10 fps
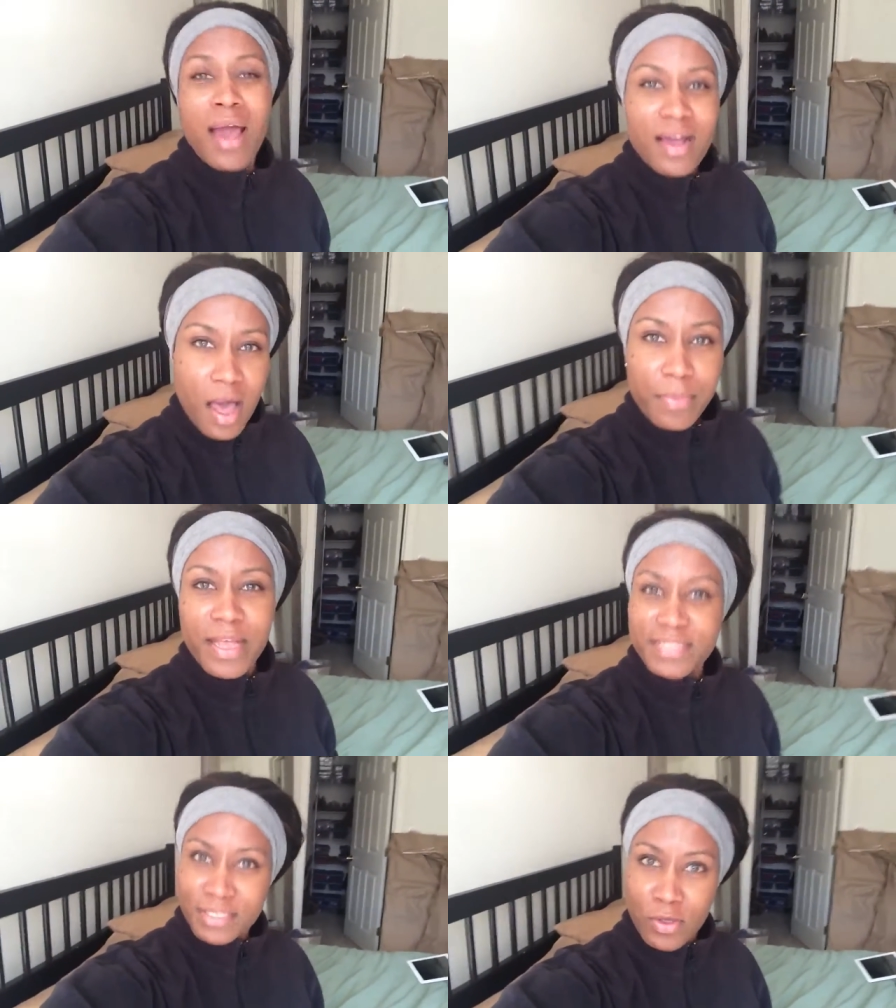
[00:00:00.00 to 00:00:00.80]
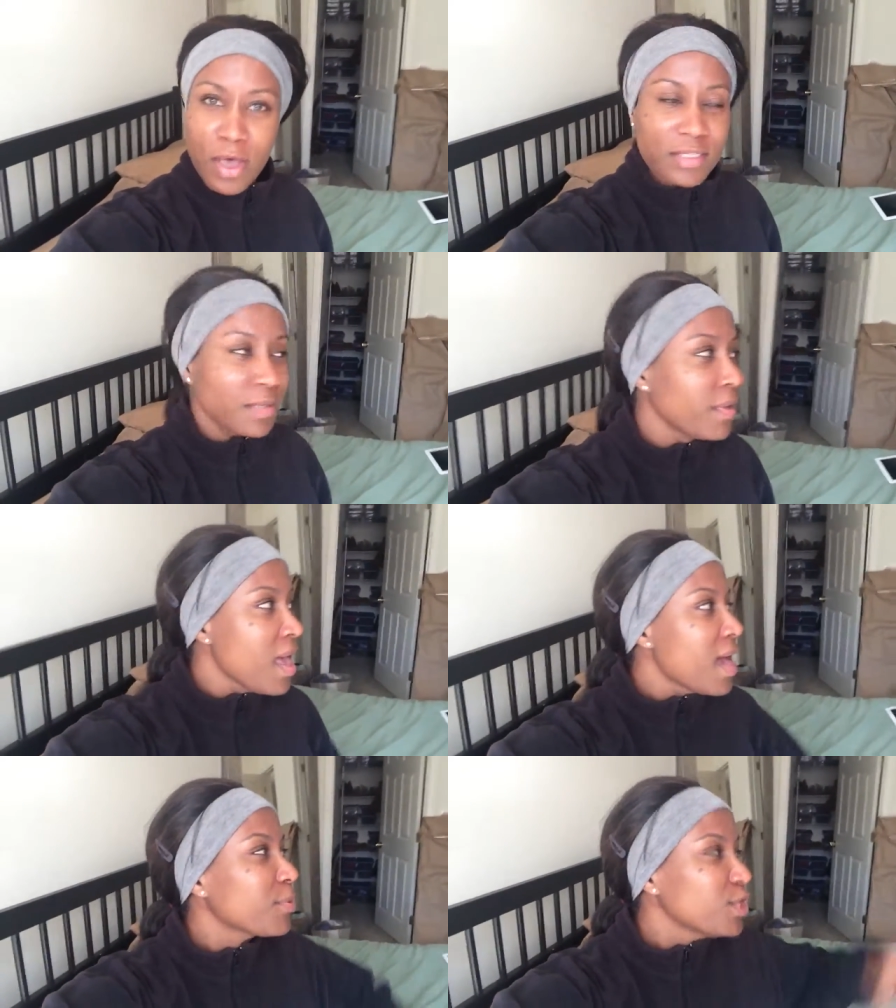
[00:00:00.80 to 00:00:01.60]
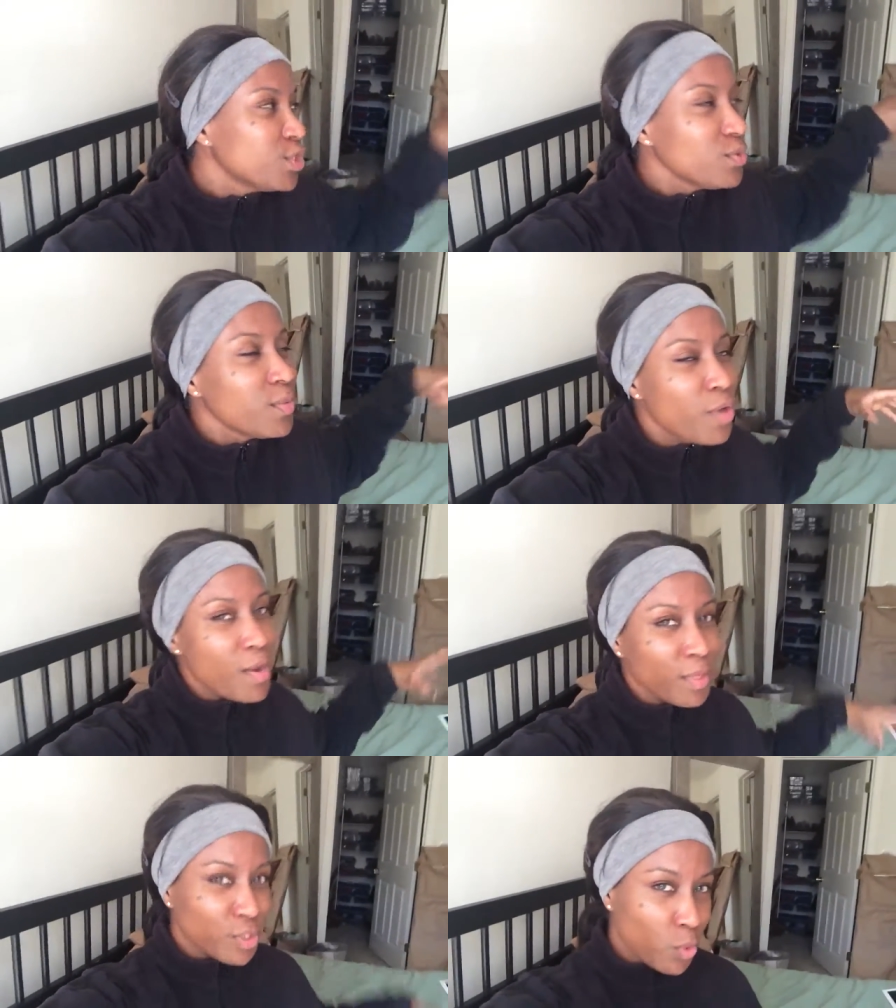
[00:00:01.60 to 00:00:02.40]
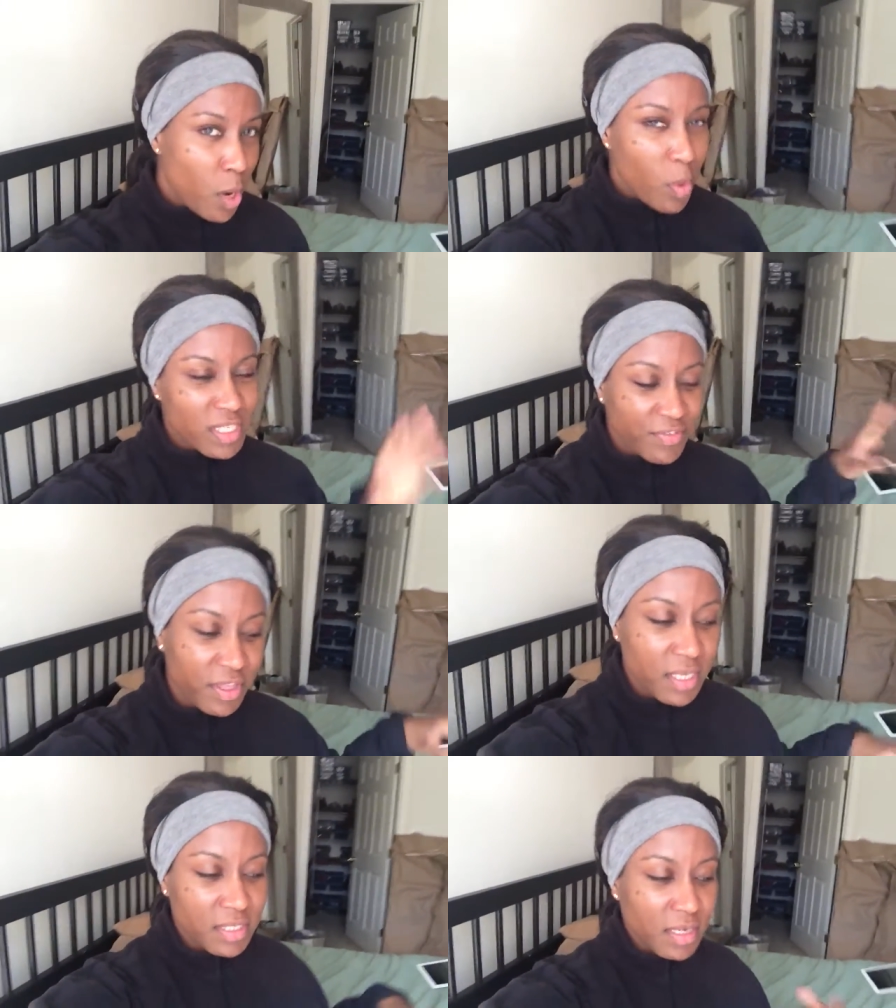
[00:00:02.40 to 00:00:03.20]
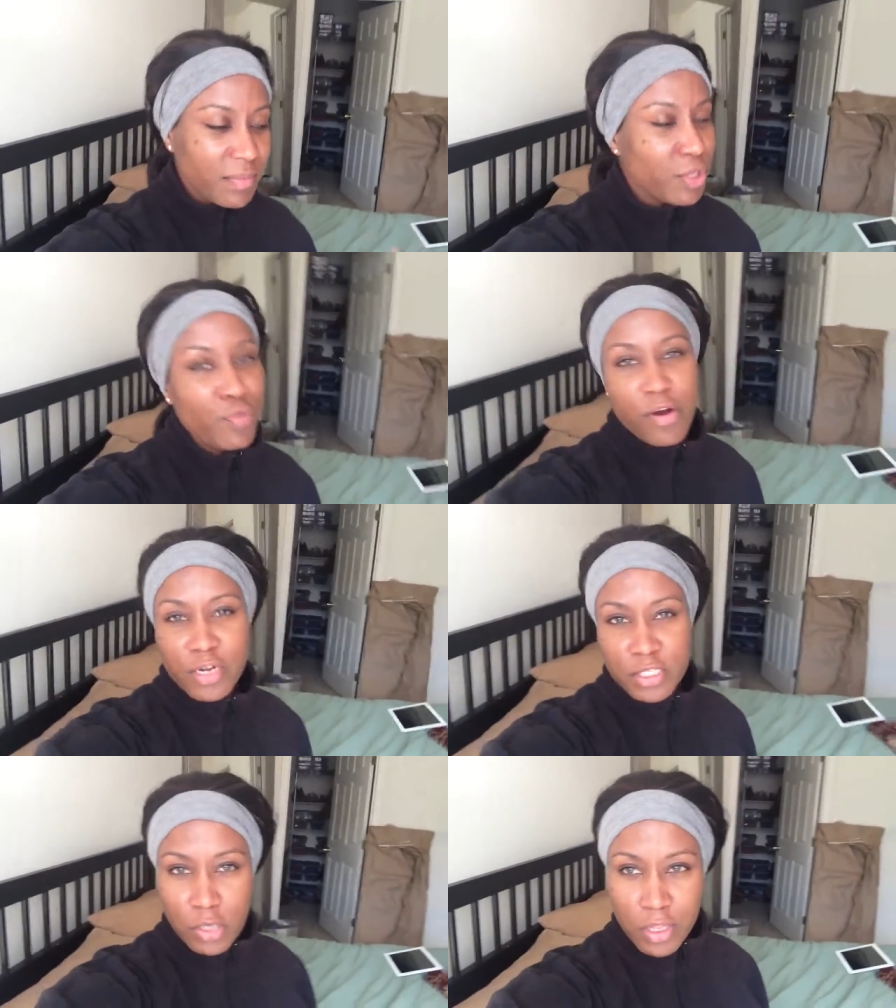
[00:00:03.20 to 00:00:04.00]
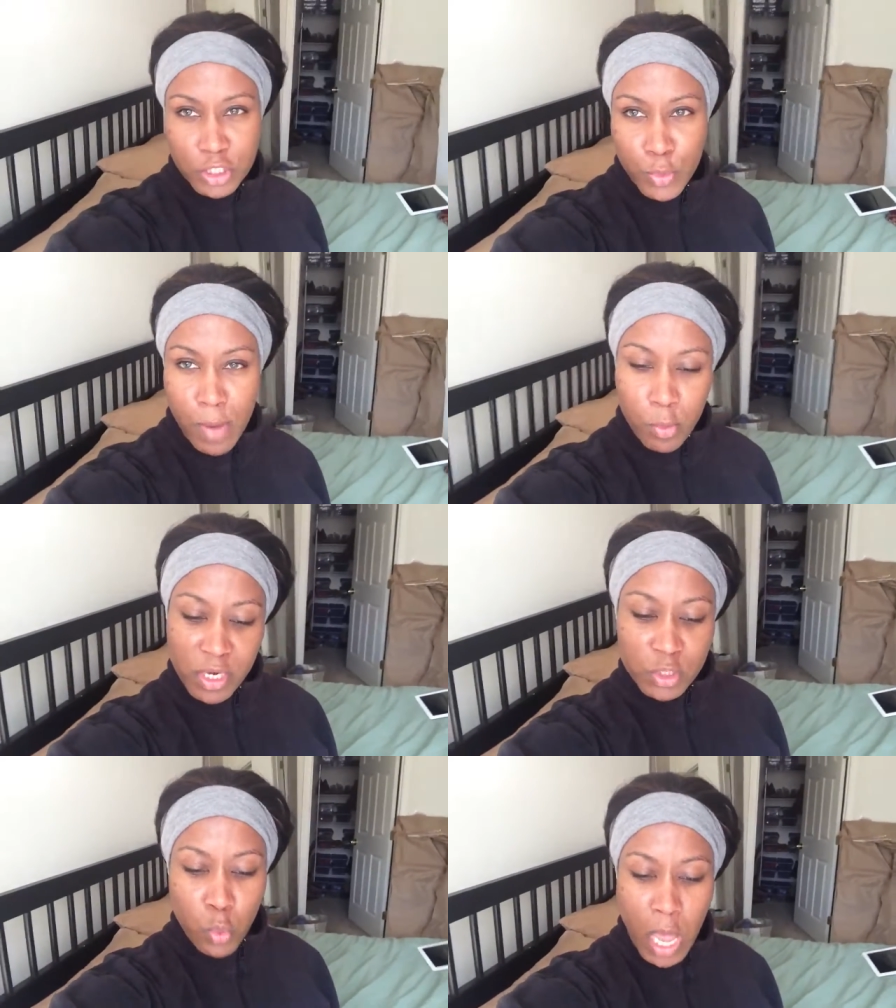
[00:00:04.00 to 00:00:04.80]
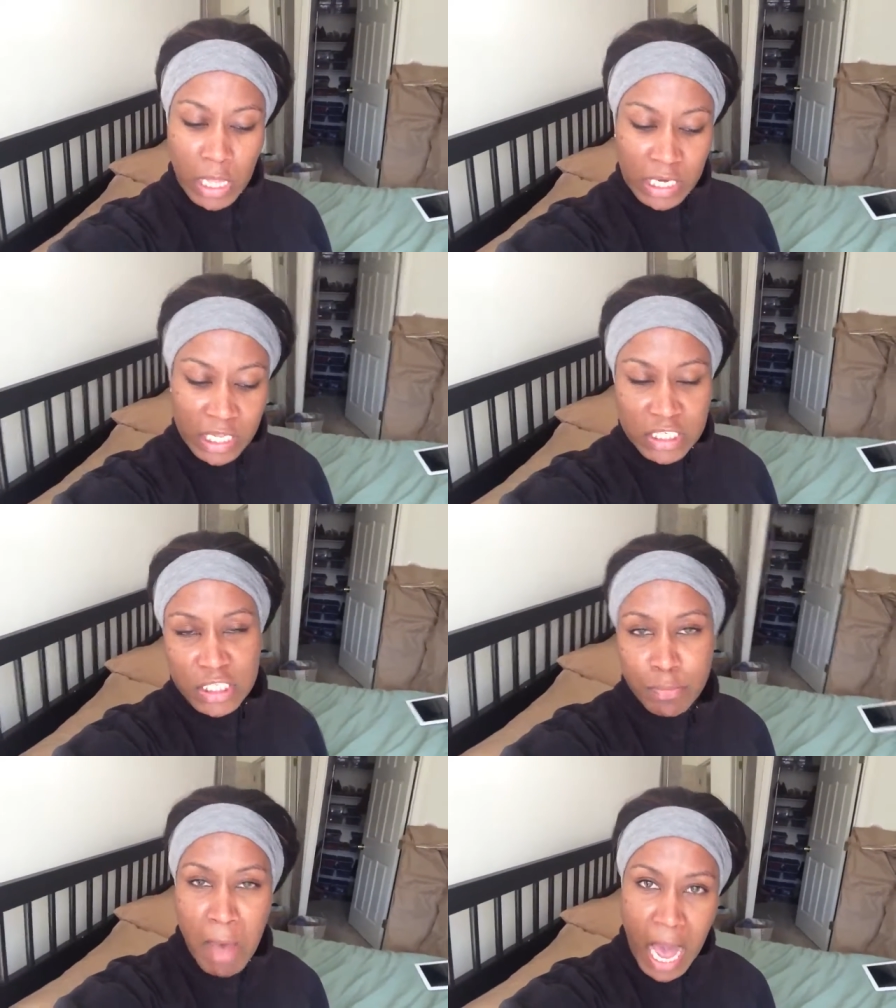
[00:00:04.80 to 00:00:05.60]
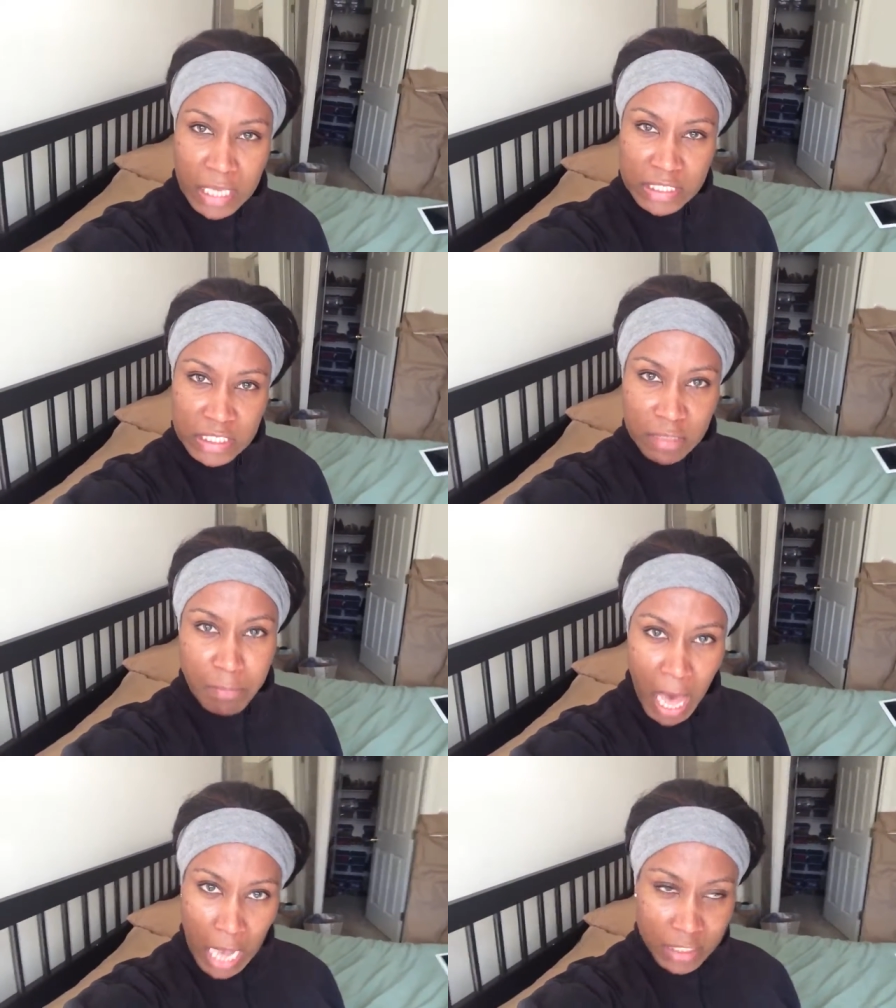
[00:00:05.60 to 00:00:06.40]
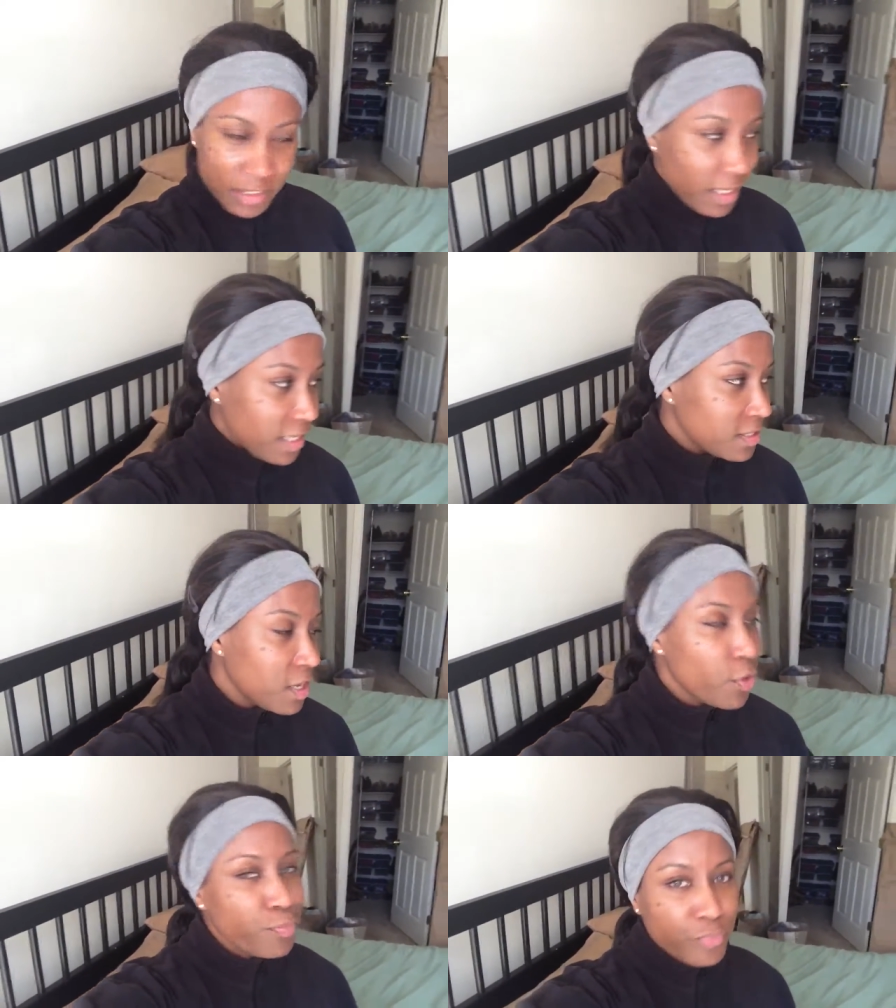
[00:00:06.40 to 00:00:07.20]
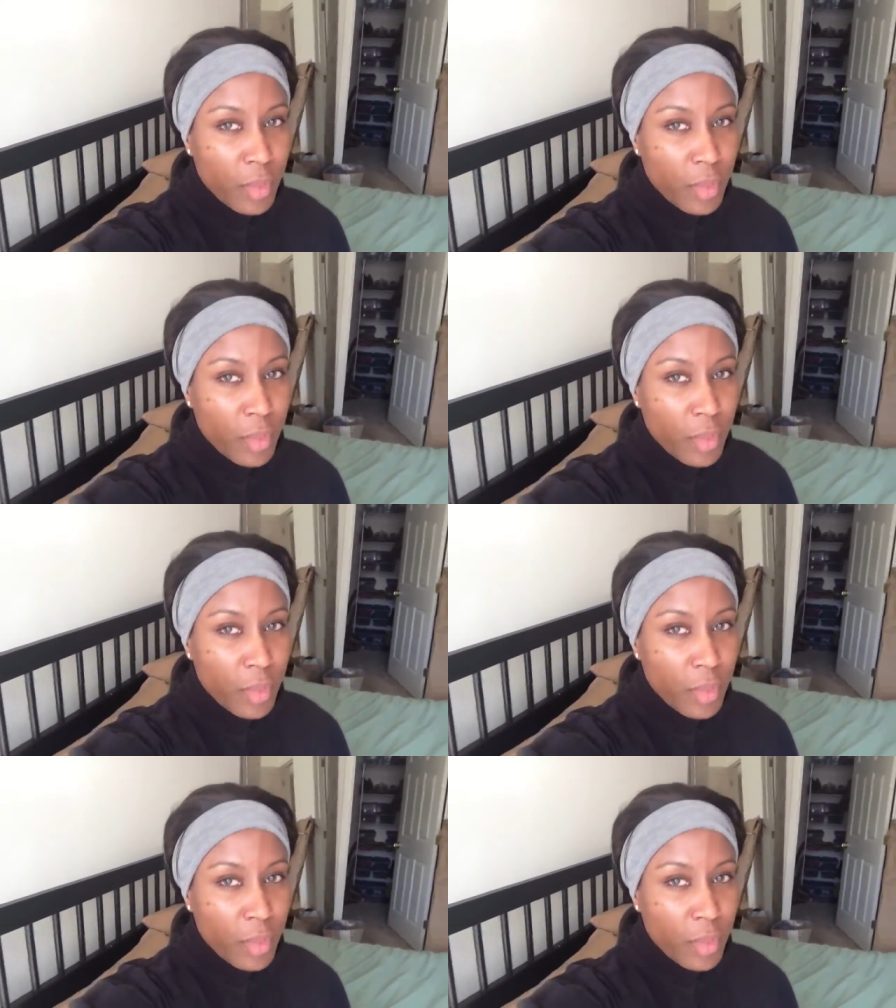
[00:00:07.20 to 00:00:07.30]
complex is awesome. I'm going to do an apartment tour once everything's done. I mean, you already saw this apartment when it's well in its boxy box state. So